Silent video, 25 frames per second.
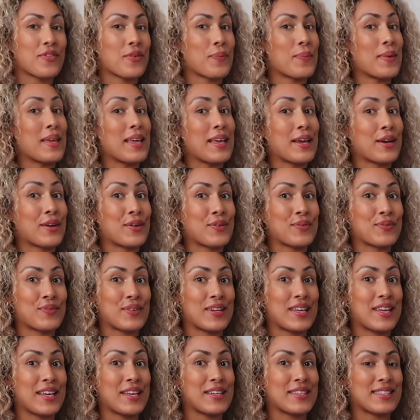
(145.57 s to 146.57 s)
for me
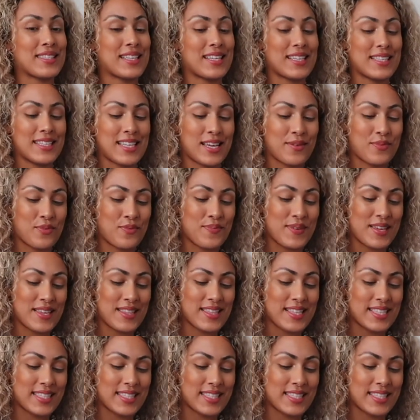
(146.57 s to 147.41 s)
hopefully sellotape will be